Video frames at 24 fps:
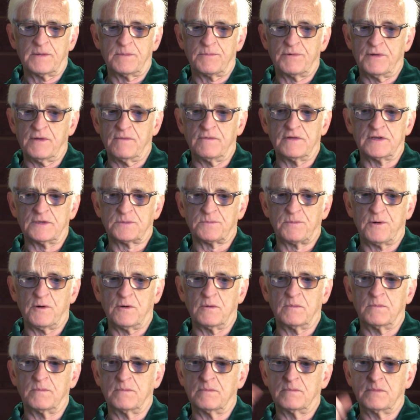the previous
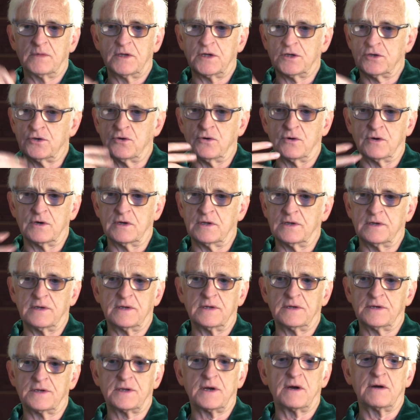Pope ignored it
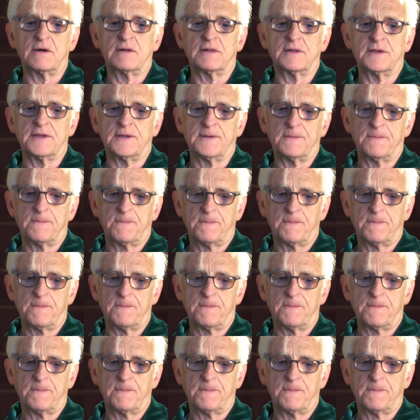entirely.